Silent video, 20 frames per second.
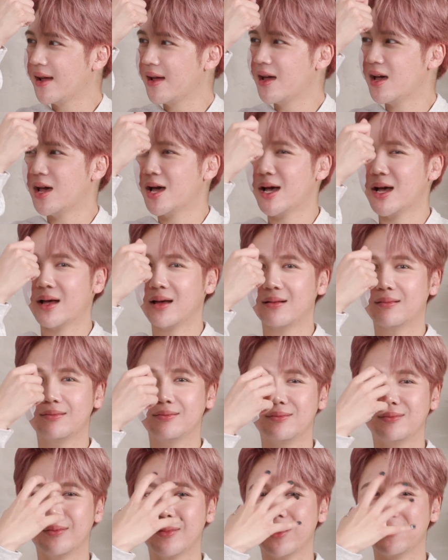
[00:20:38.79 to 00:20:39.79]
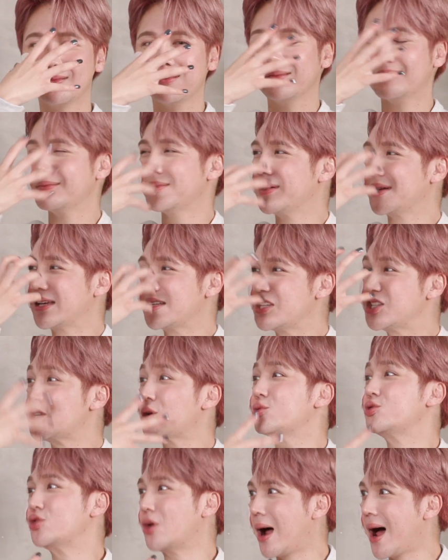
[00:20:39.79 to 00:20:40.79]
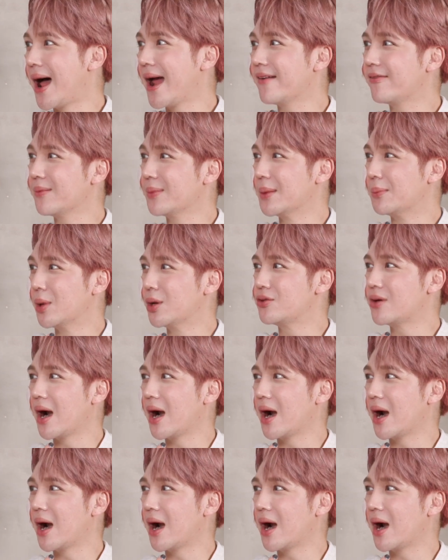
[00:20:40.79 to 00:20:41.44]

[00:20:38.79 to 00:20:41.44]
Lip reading: Mm. Because it's so dry from the blow